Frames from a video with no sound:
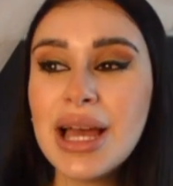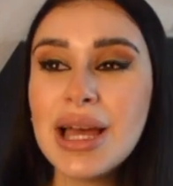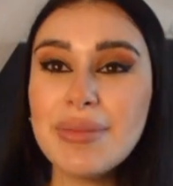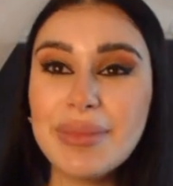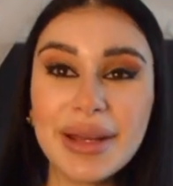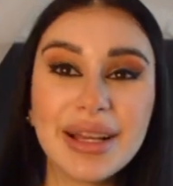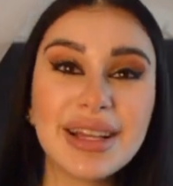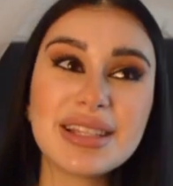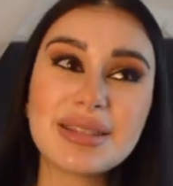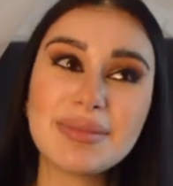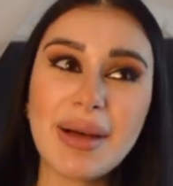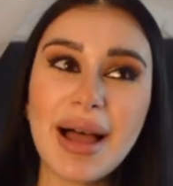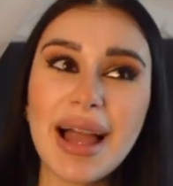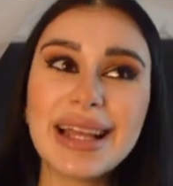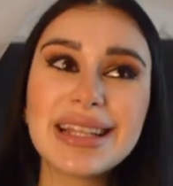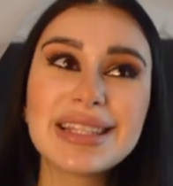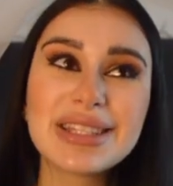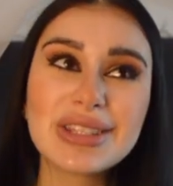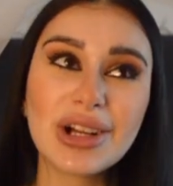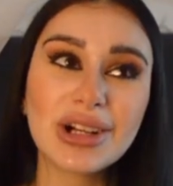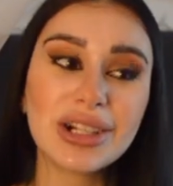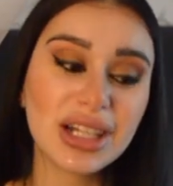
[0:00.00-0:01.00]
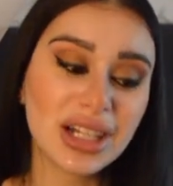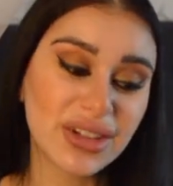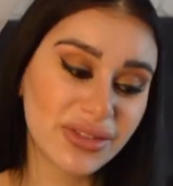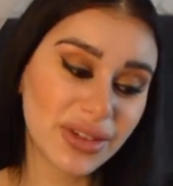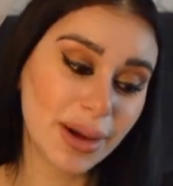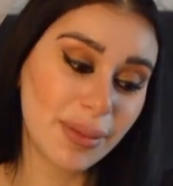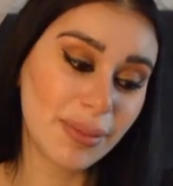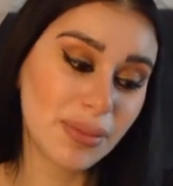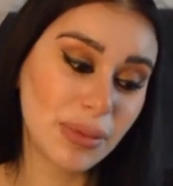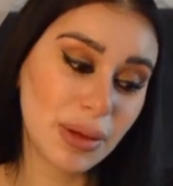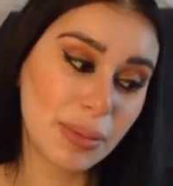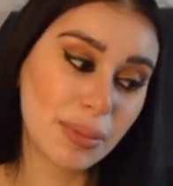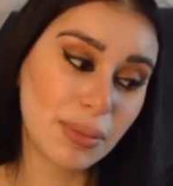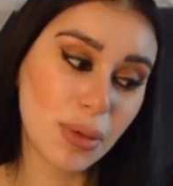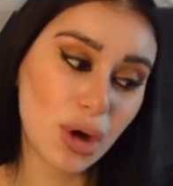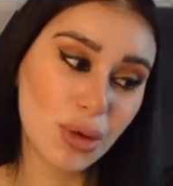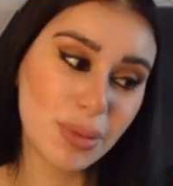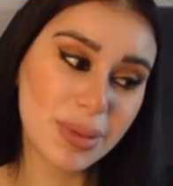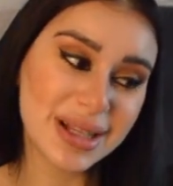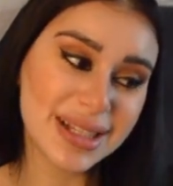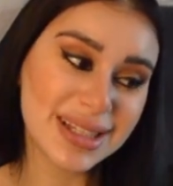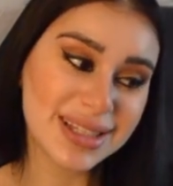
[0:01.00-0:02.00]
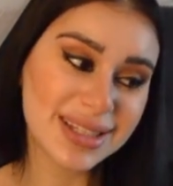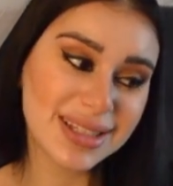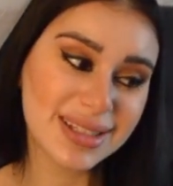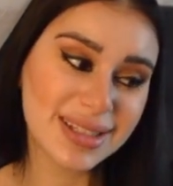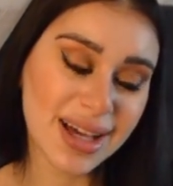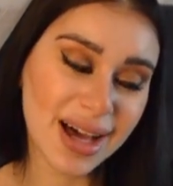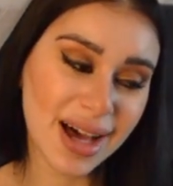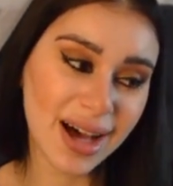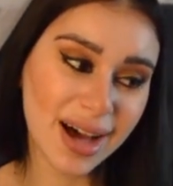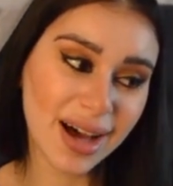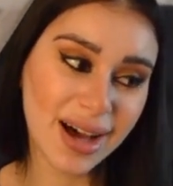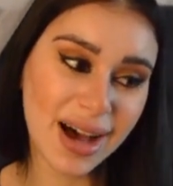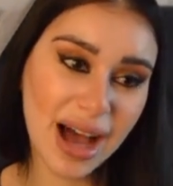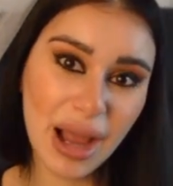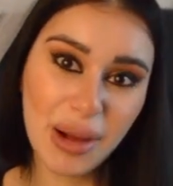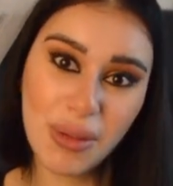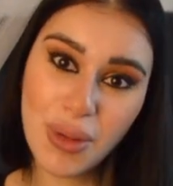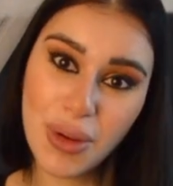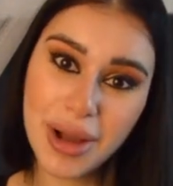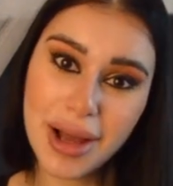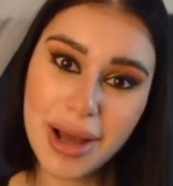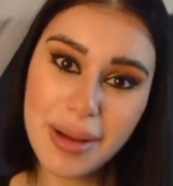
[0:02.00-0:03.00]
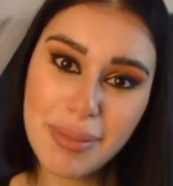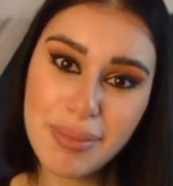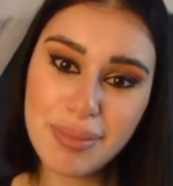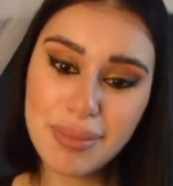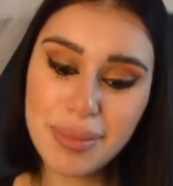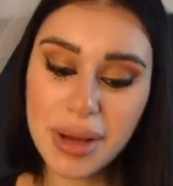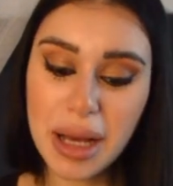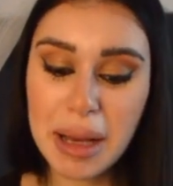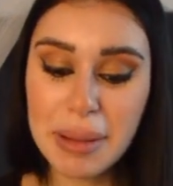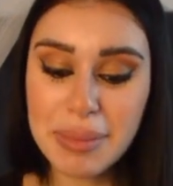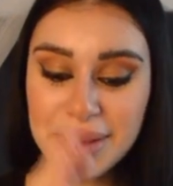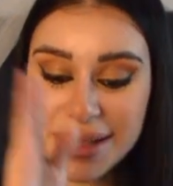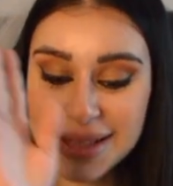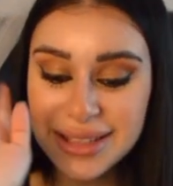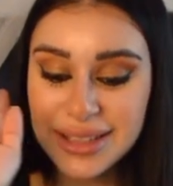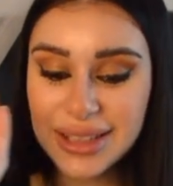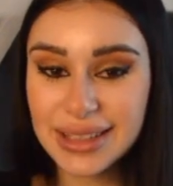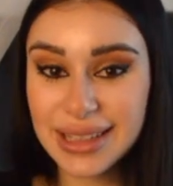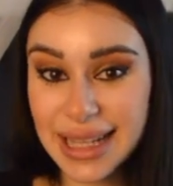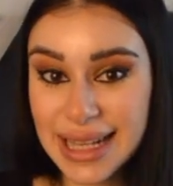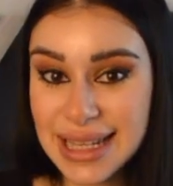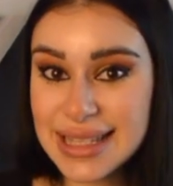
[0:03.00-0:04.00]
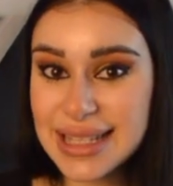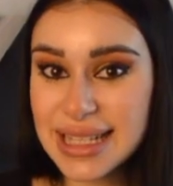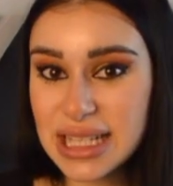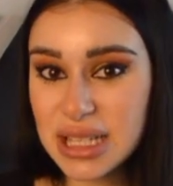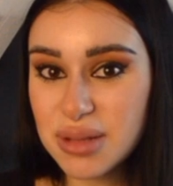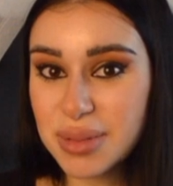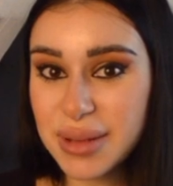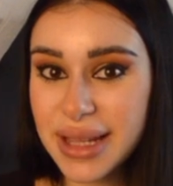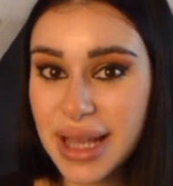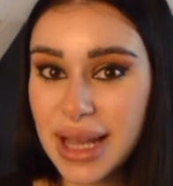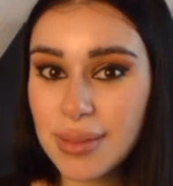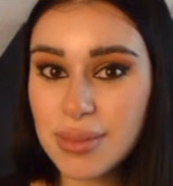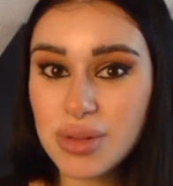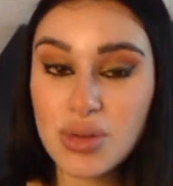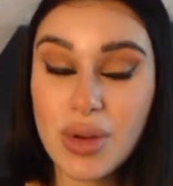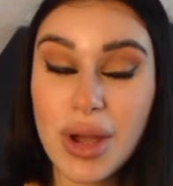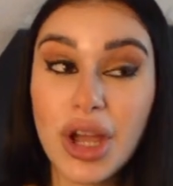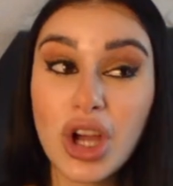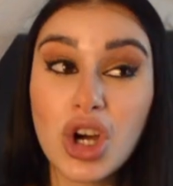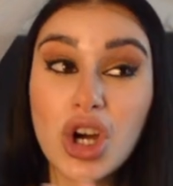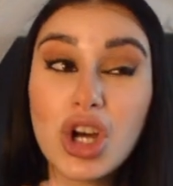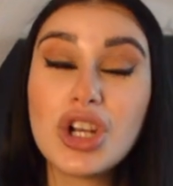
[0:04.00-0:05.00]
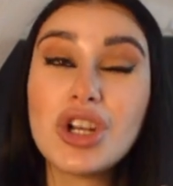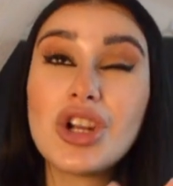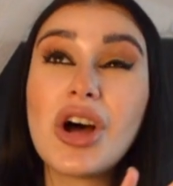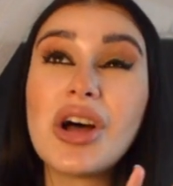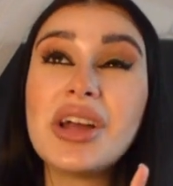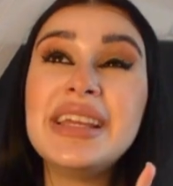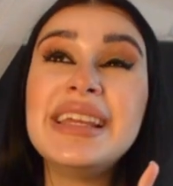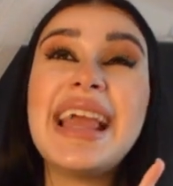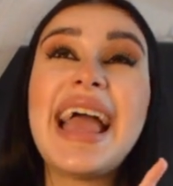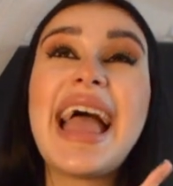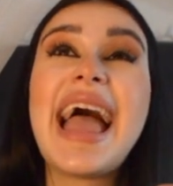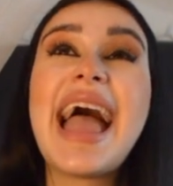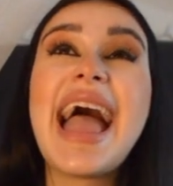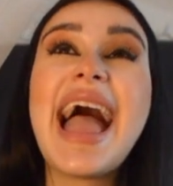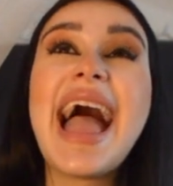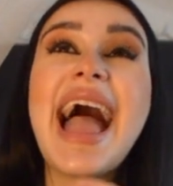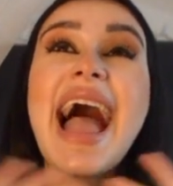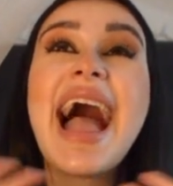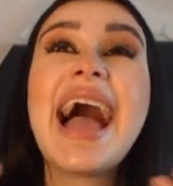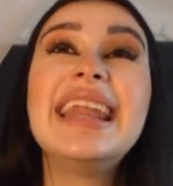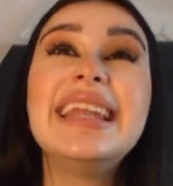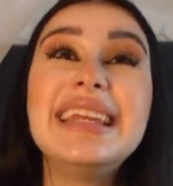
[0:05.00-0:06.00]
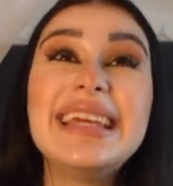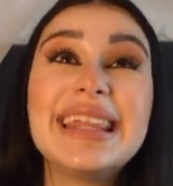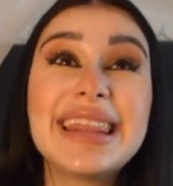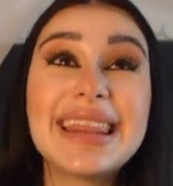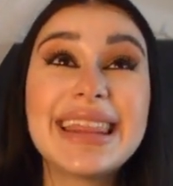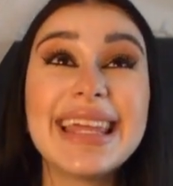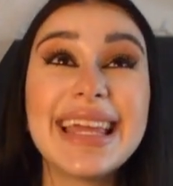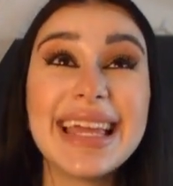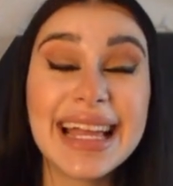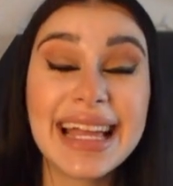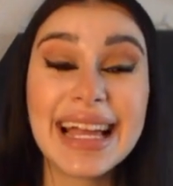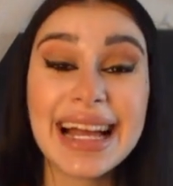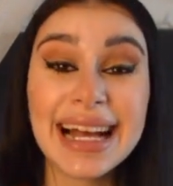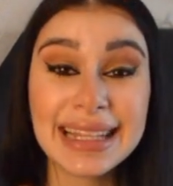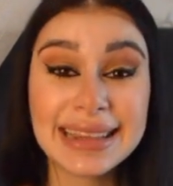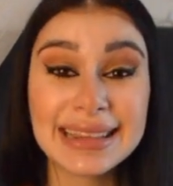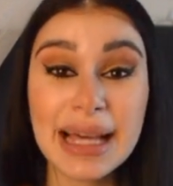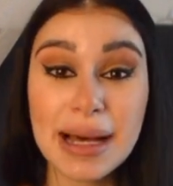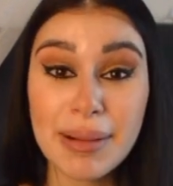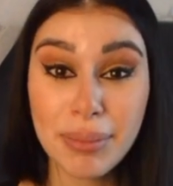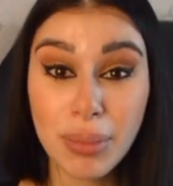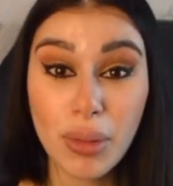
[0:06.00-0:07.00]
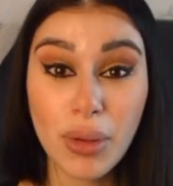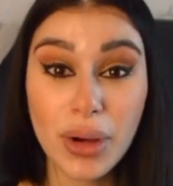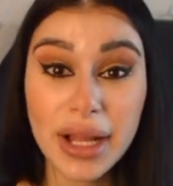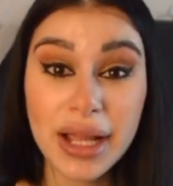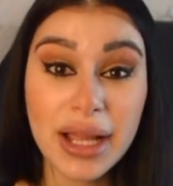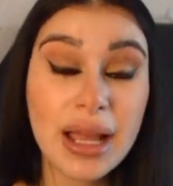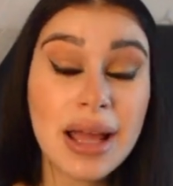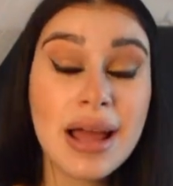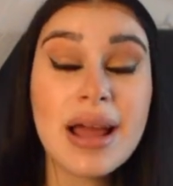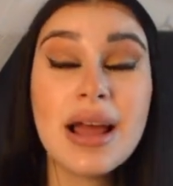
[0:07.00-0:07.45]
because mine started from the moment I woke up until like 6 p.m. So I could not eat anything at that point.